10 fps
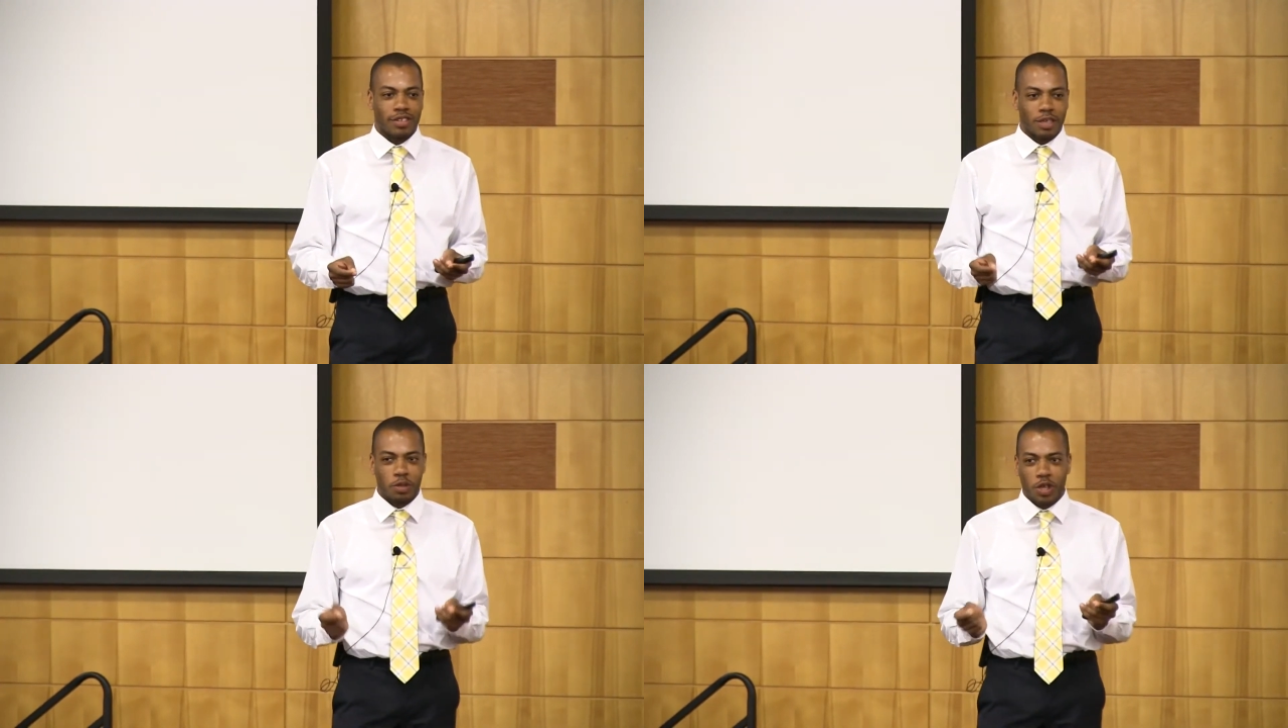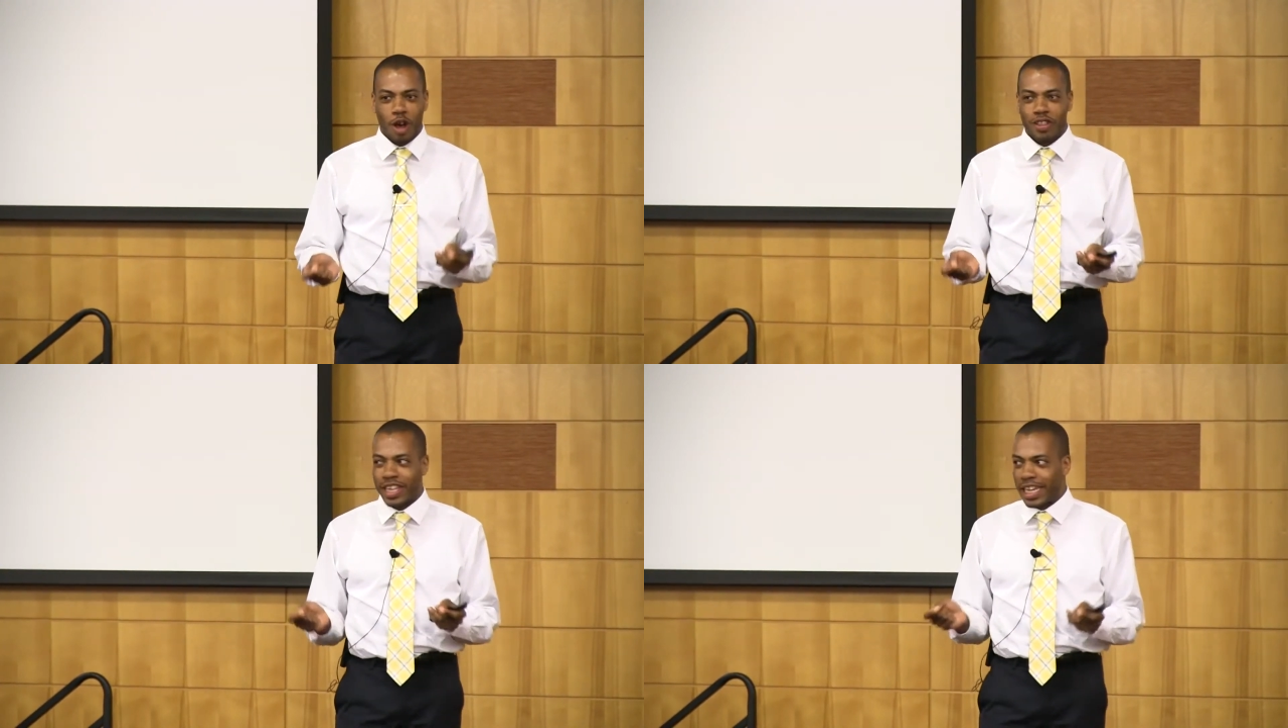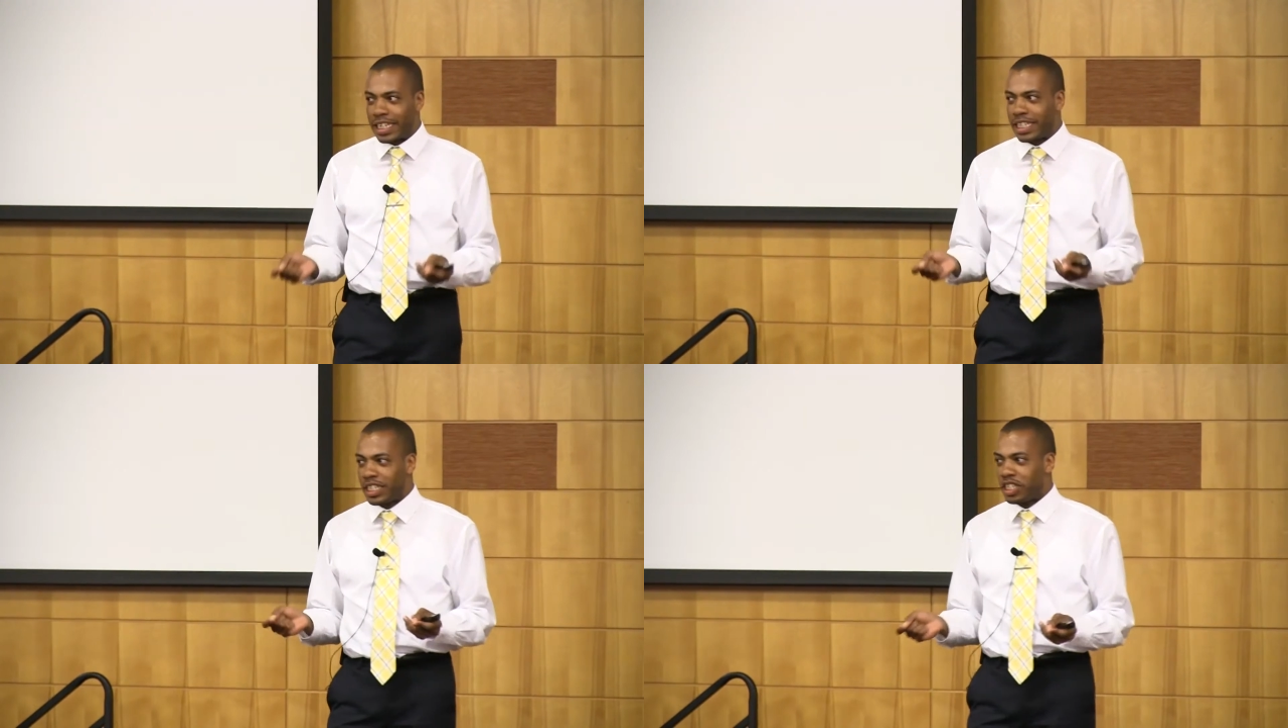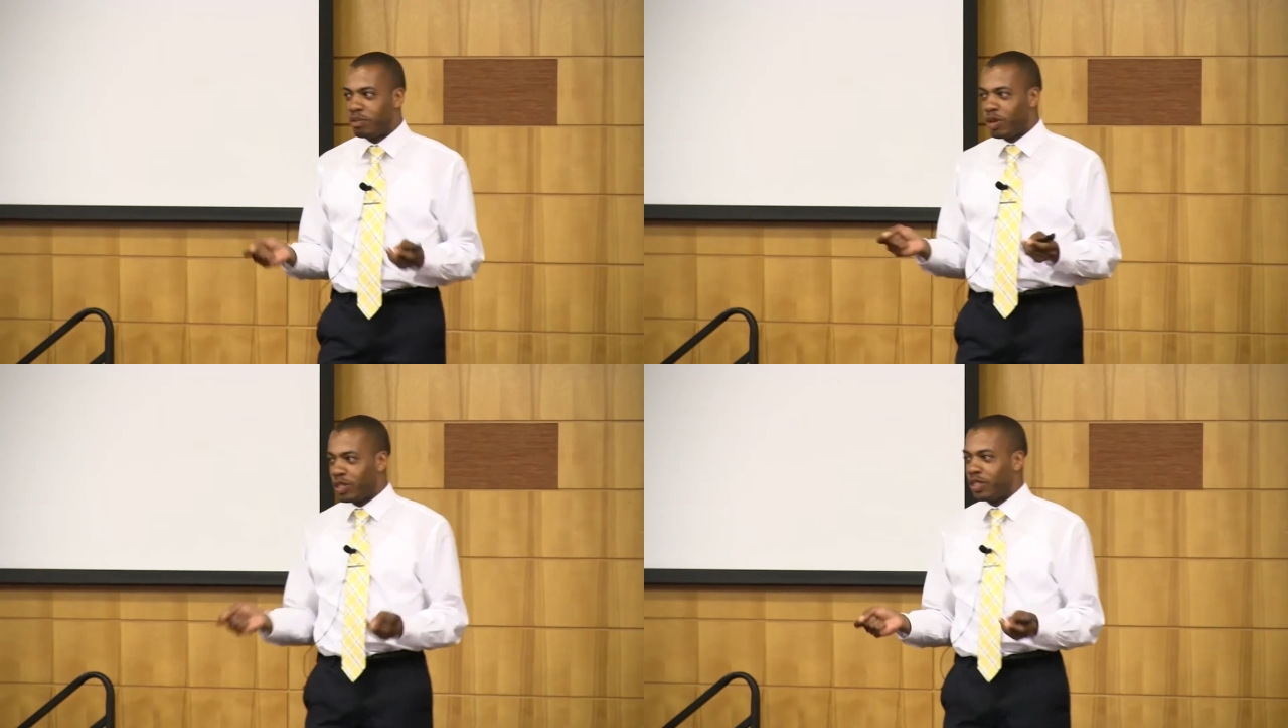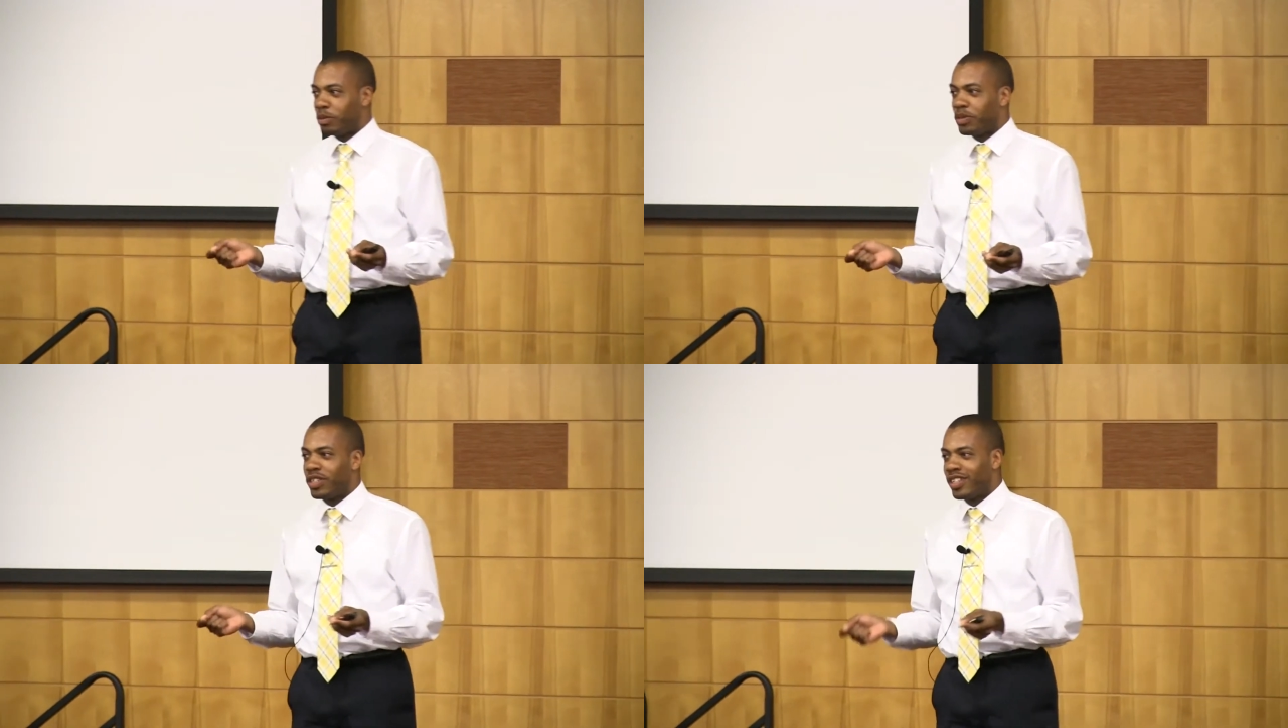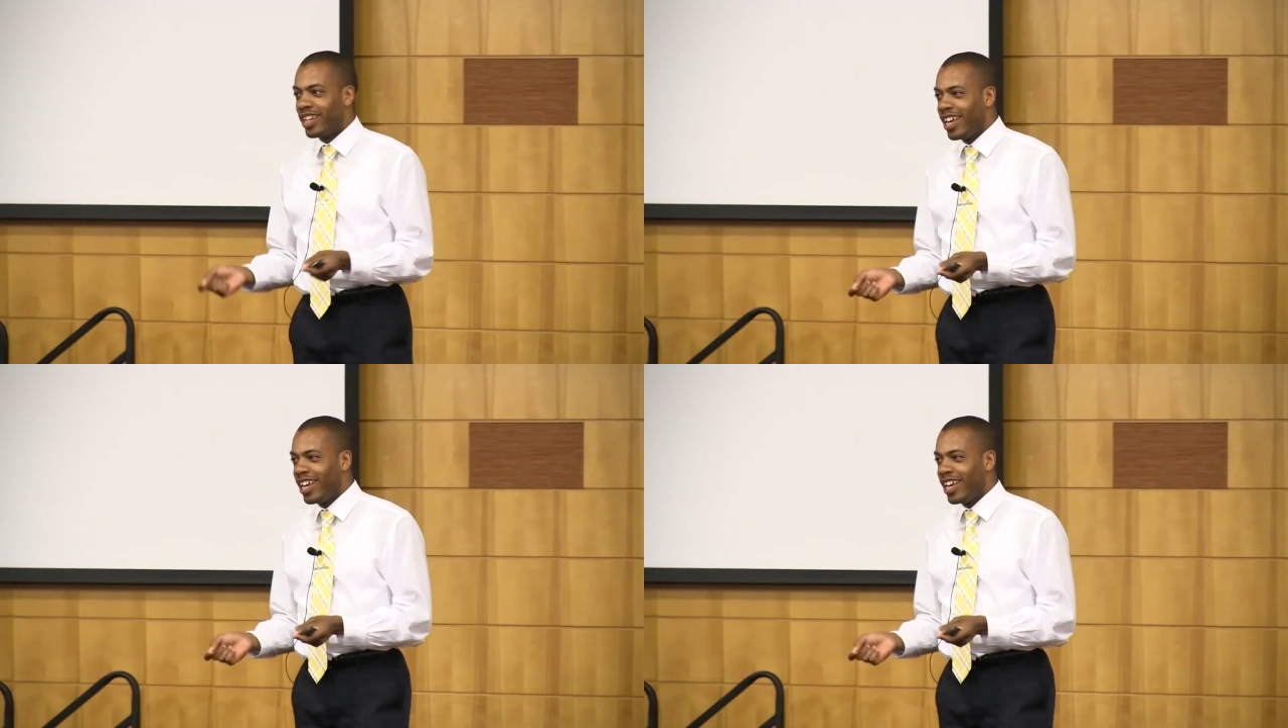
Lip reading: It was called The Innocence of Muslims.